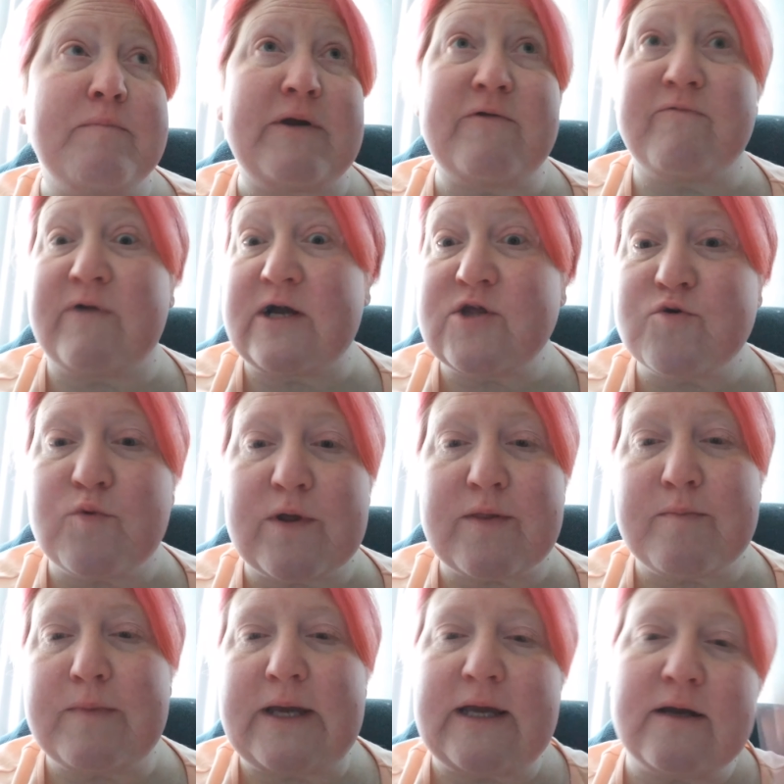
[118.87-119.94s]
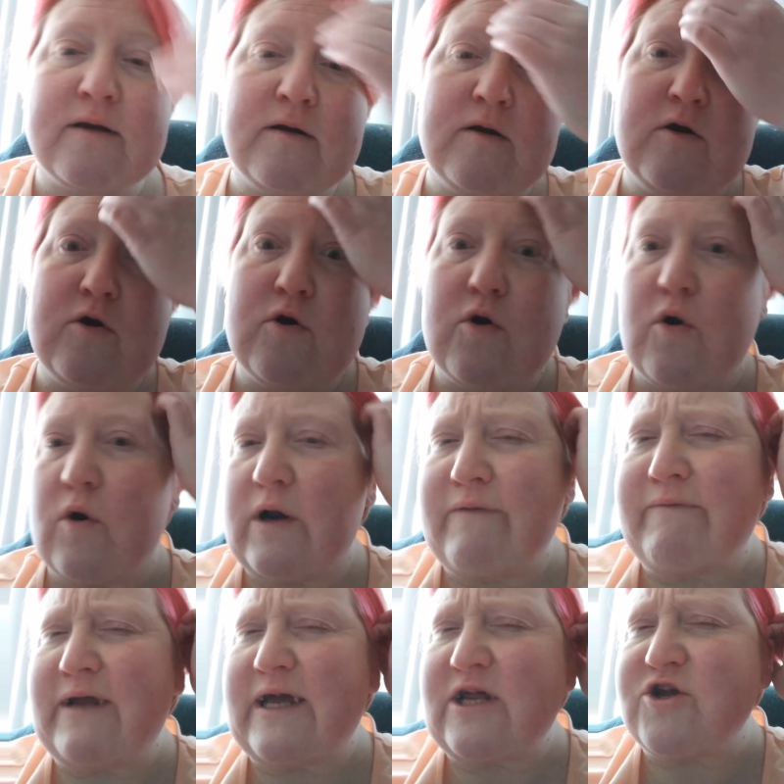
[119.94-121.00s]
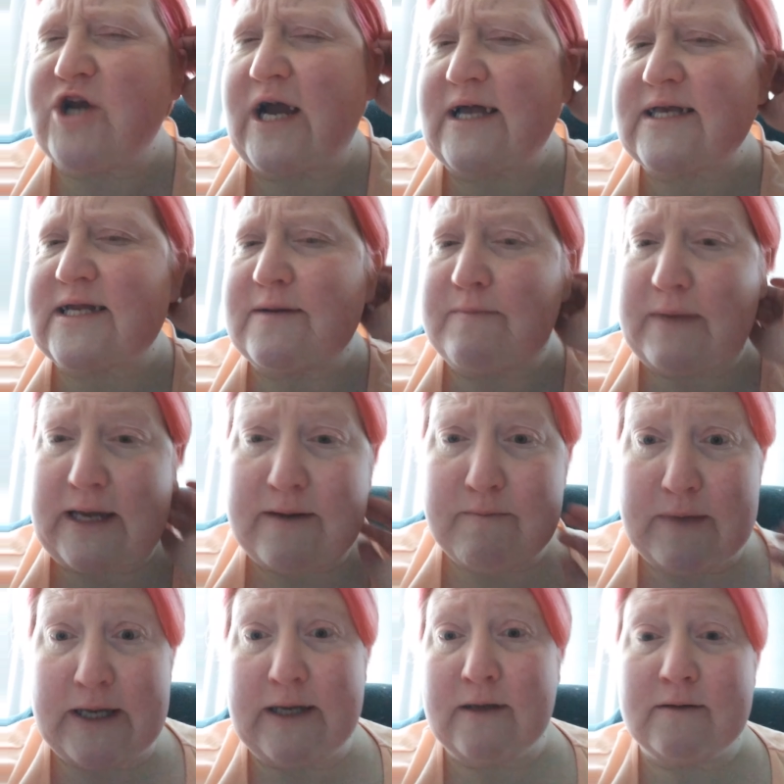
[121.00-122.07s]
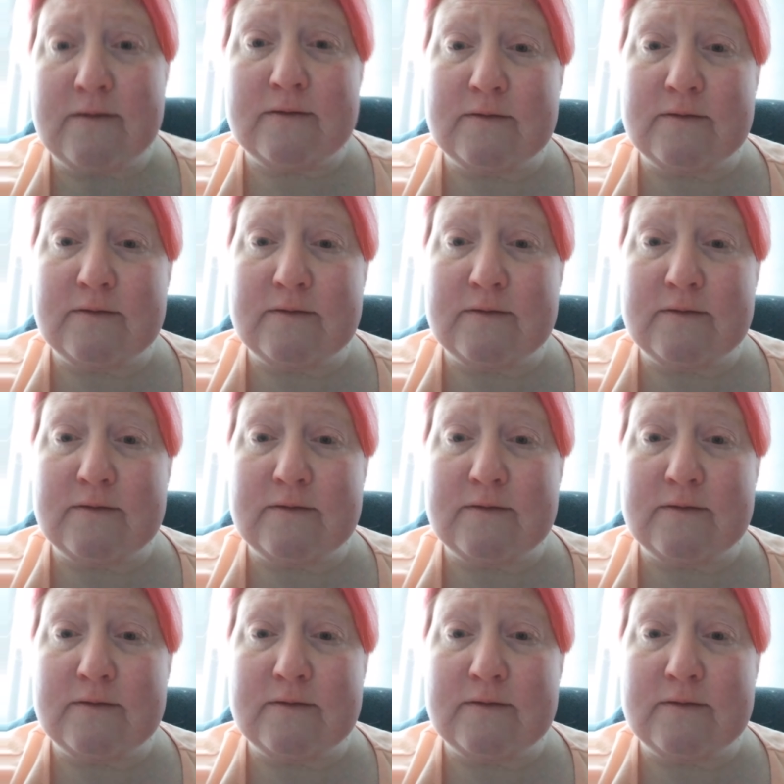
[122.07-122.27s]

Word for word: be friends with me, or even get a chance to meet me